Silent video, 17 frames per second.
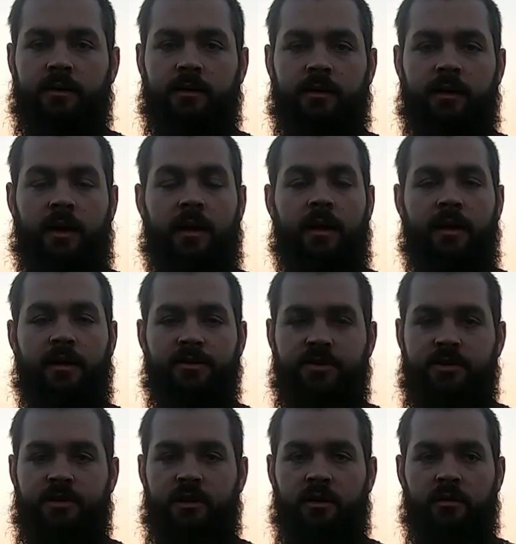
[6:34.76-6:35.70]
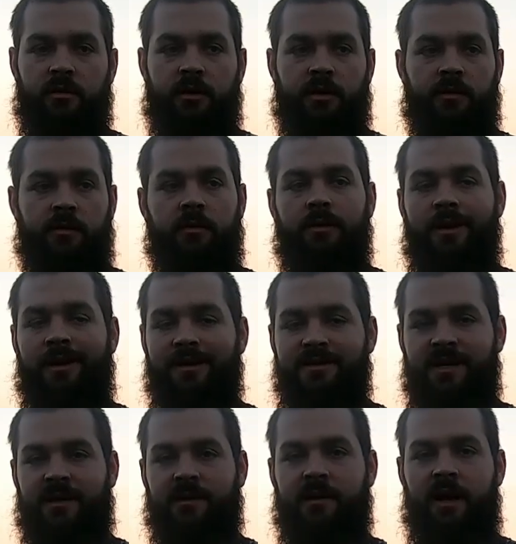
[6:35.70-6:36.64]
a lot of engineering, a lot of
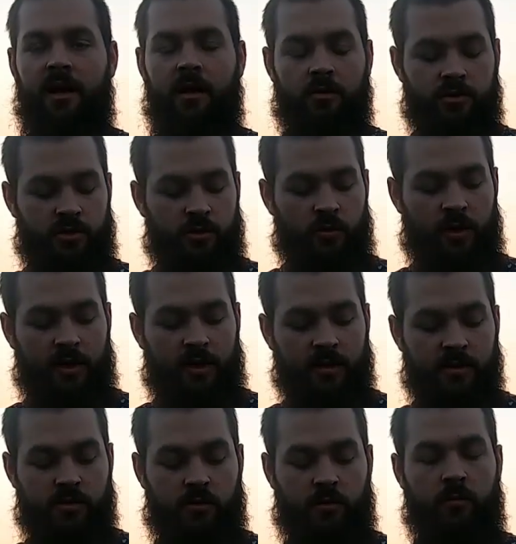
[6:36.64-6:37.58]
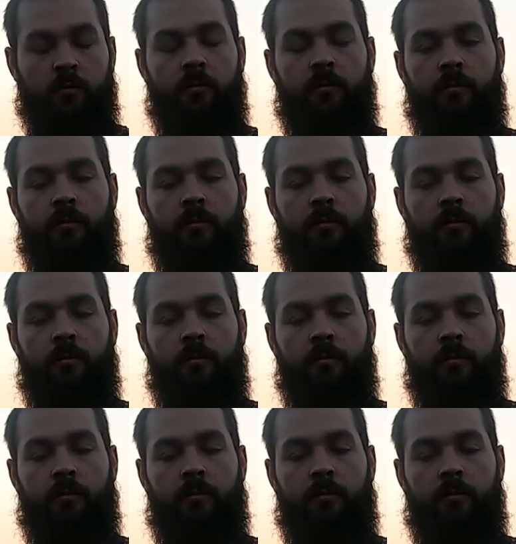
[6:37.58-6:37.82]
technology went into